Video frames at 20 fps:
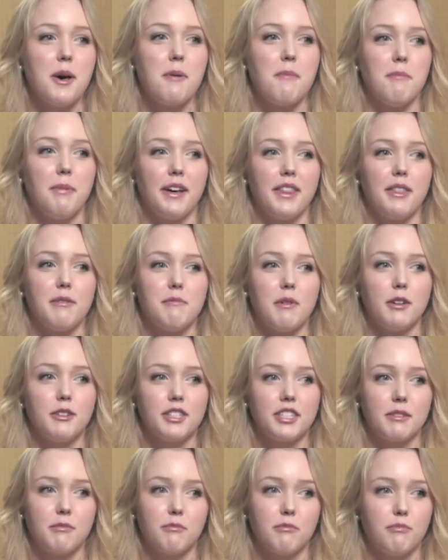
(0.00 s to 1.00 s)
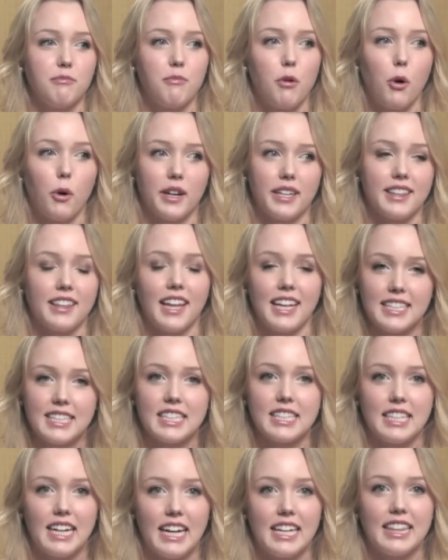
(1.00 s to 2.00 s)
But the most important
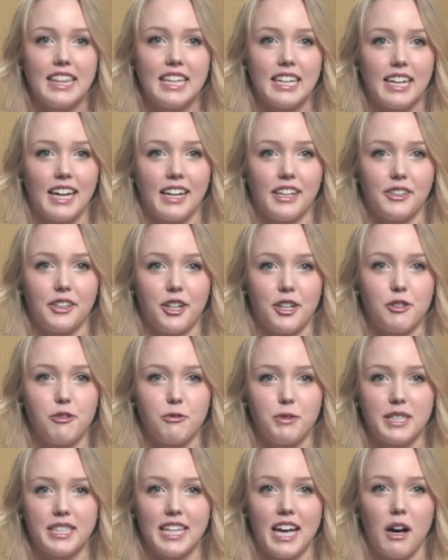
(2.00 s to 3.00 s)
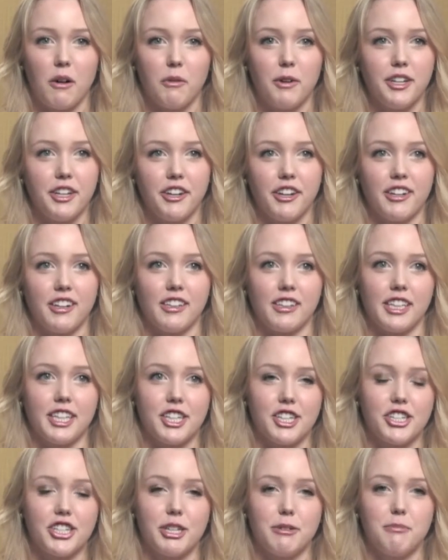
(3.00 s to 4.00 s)
lesson that I think I learned was that when you're in a
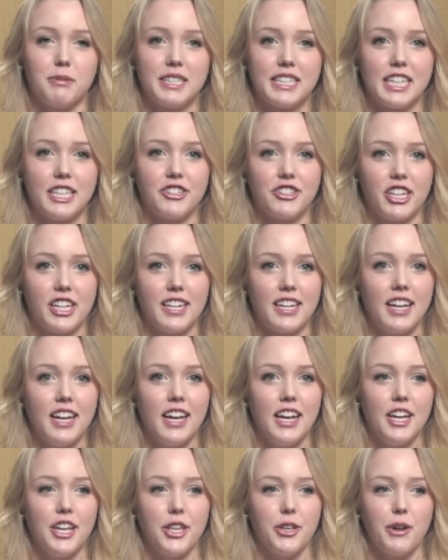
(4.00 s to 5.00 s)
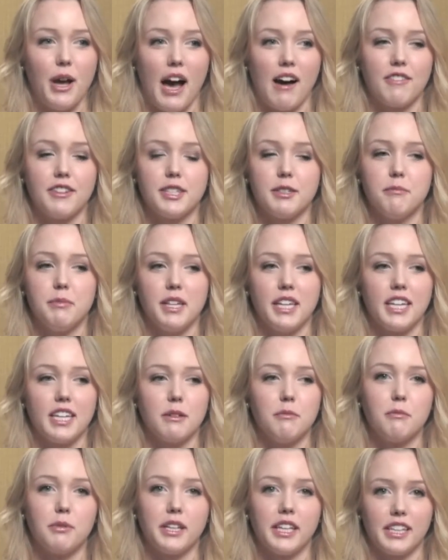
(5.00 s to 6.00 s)
leadership position, you have to be
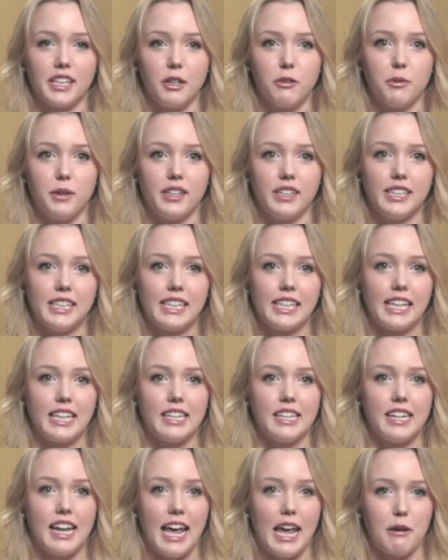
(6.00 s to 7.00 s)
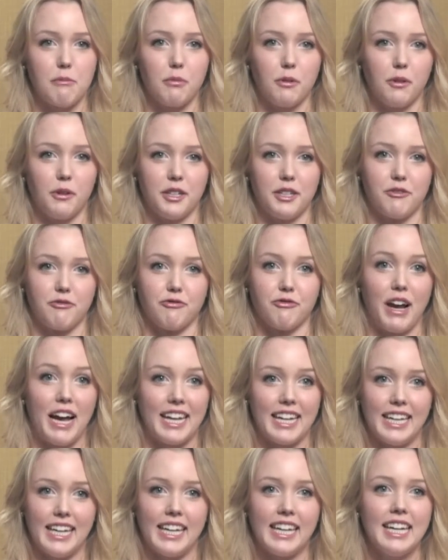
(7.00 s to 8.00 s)
completely willing and able and
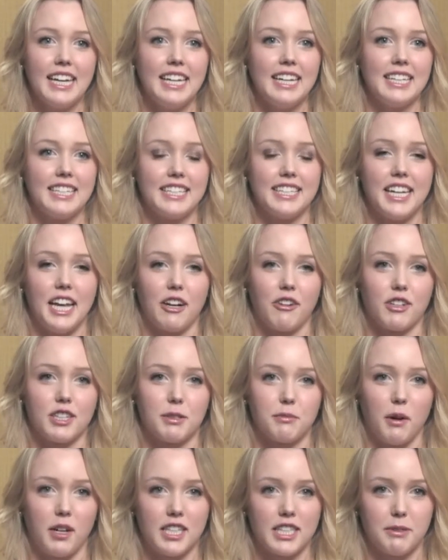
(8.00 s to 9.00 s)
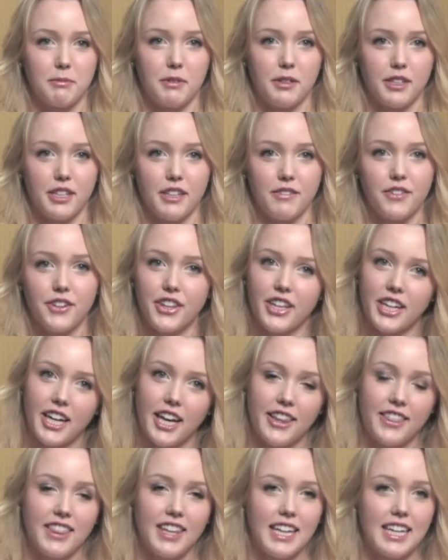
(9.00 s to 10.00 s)
ready to take responsibility for the
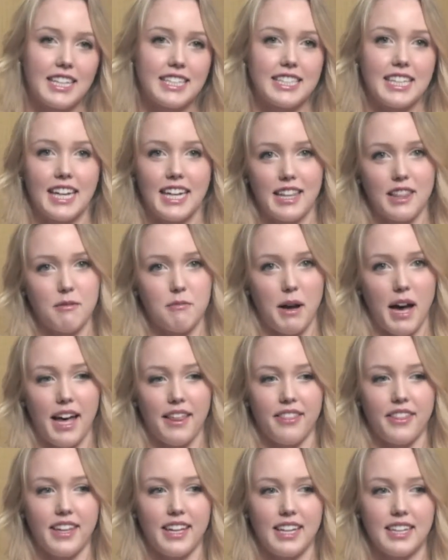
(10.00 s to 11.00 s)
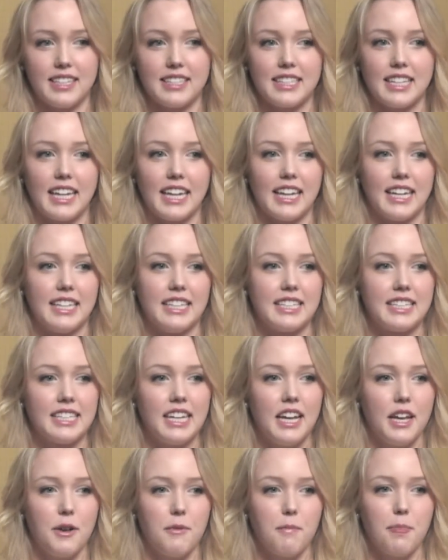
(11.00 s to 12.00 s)
good things and the bad things. And
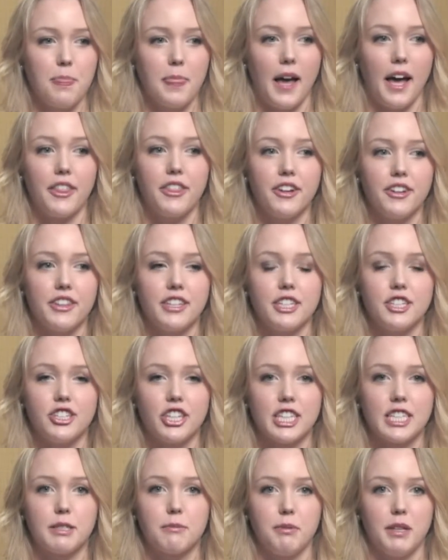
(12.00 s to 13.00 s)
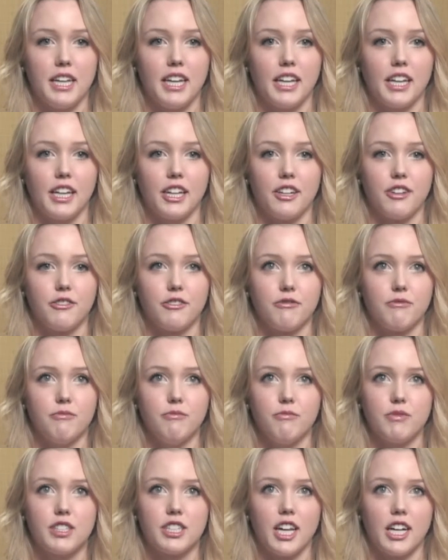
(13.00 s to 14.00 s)
other than just being
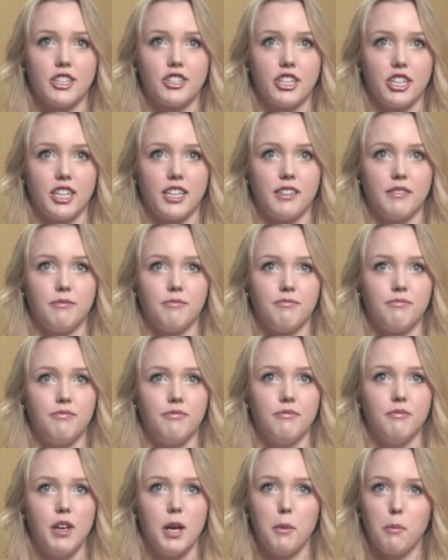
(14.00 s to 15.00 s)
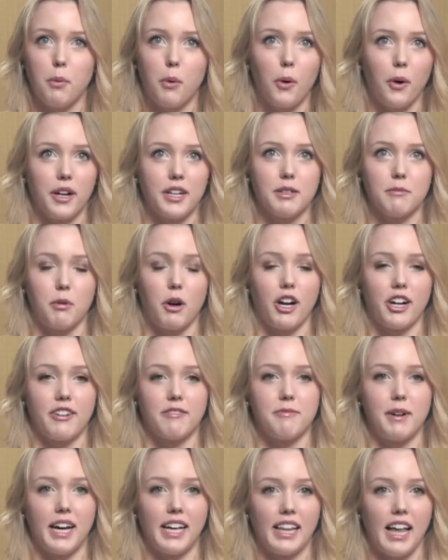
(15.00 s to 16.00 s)
such an important part
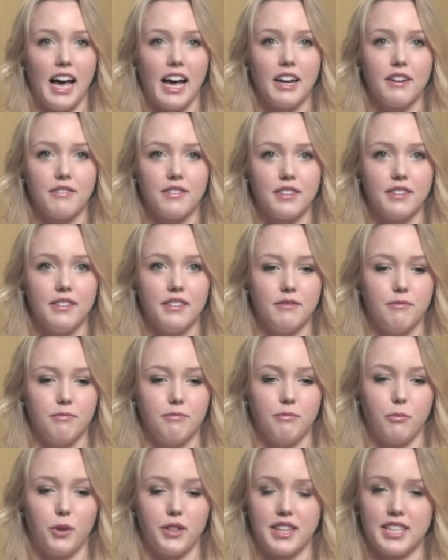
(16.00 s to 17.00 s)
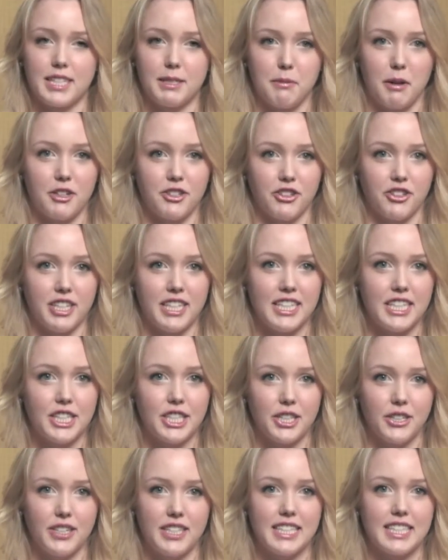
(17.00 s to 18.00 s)
of my life with the special needs
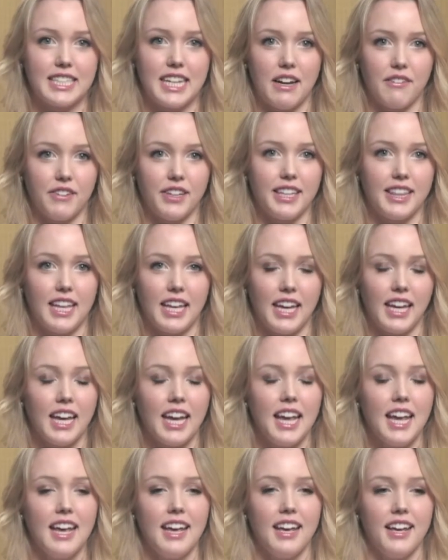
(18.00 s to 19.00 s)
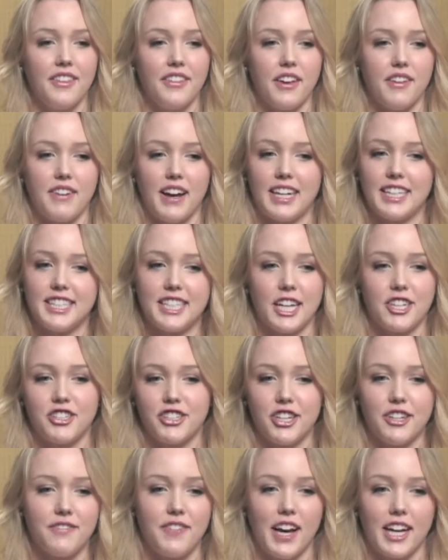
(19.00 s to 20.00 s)
students and everything, they've had such
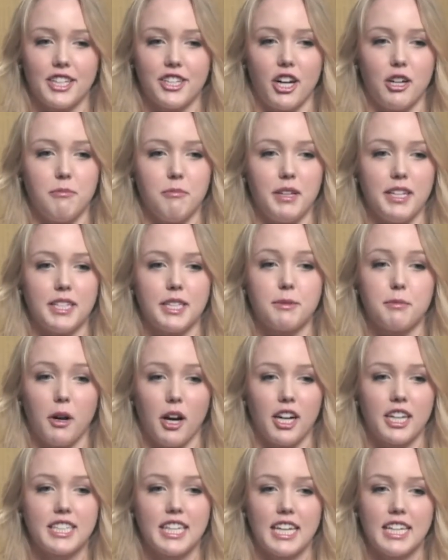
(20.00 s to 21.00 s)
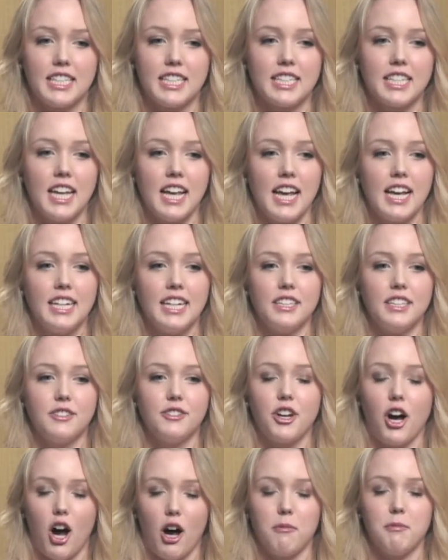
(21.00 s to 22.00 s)
an effect on me. Sparks has
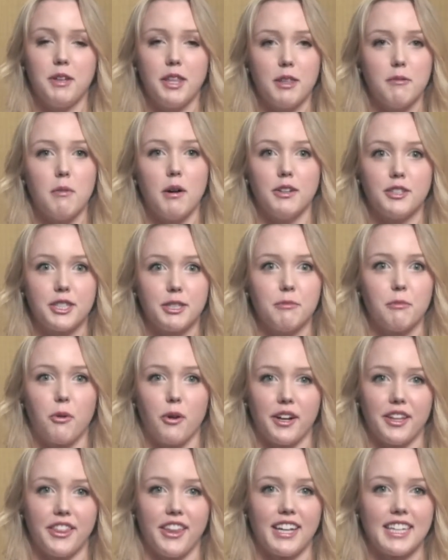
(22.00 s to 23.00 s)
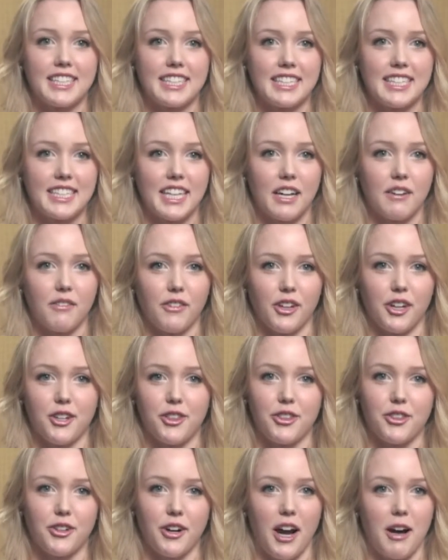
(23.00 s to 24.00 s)
taught me the most important lessons I've
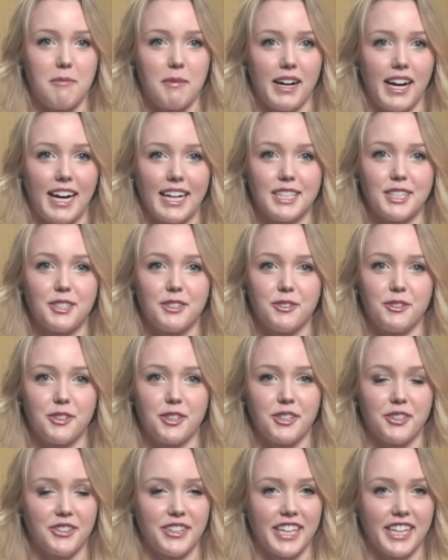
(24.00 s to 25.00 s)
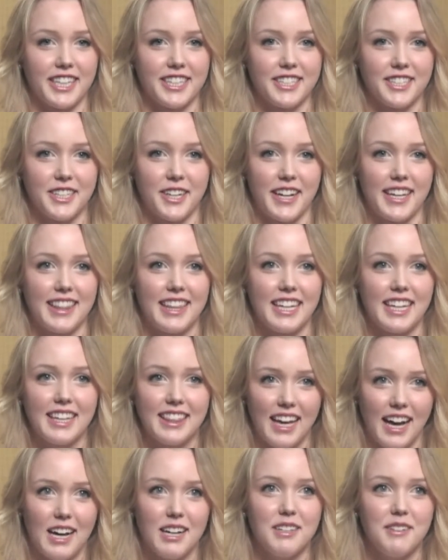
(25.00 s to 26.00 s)
learned throughout my high school career. So I
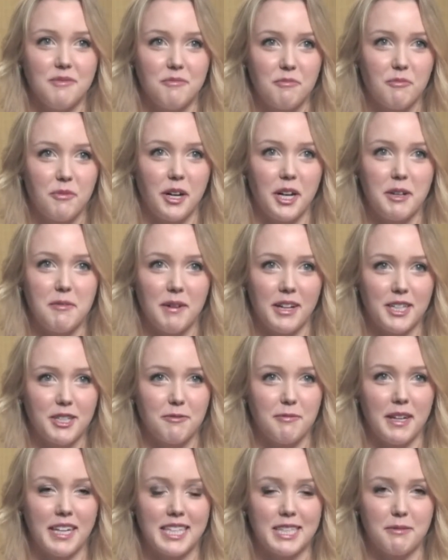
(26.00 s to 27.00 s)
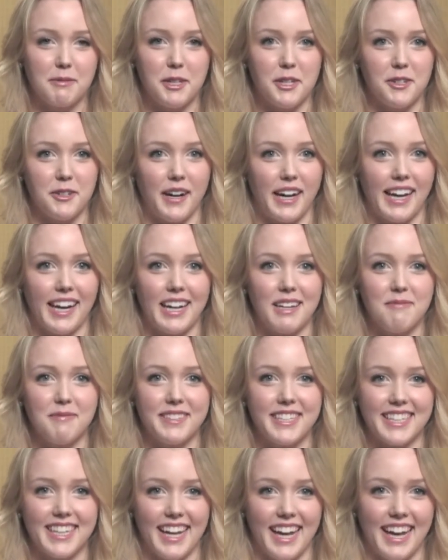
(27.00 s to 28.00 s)
think that pretty much makes me who I am
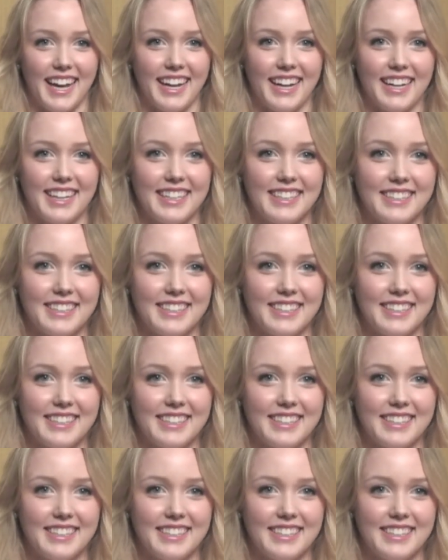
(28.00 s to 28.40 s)
today.